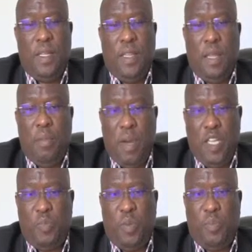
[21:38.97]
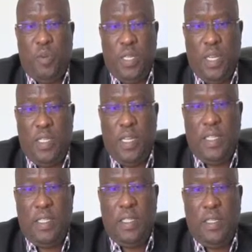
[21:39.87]
They must be
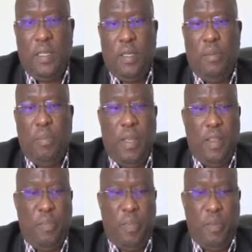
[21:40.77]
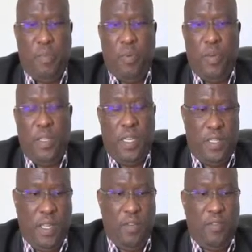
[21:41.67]
protected by the people they
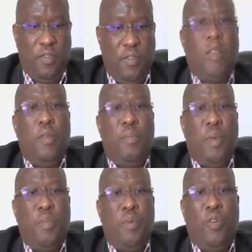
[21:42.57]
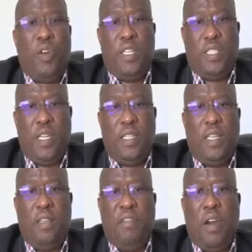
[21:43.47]
serve. The people
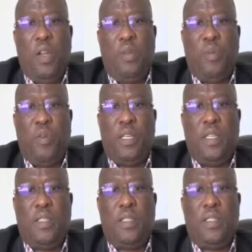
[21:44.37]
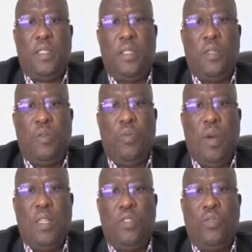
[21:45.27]
orchestrating the violent protests
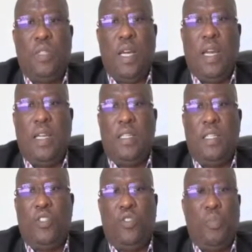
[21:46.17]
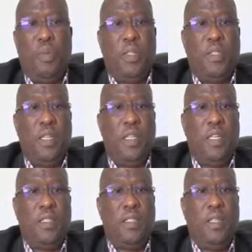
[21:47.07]
want to target these shopping
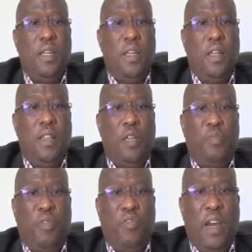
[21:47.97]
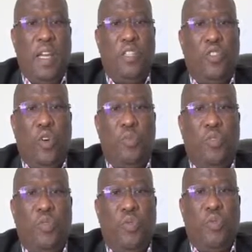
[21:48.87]
centers that provide jobs
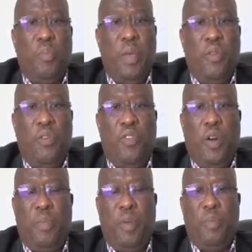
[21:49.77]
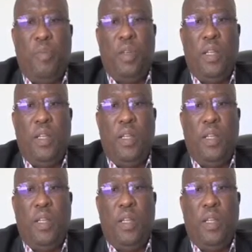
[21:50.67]
to many of our people.